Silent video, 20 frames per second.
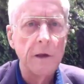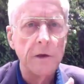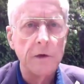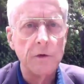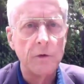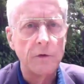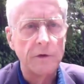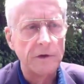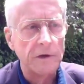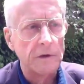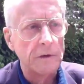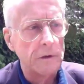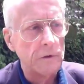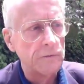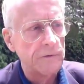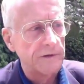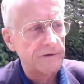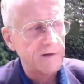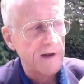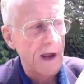you can
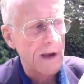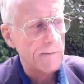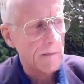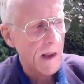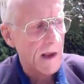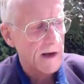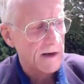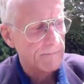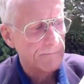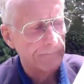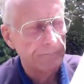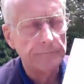include a timeline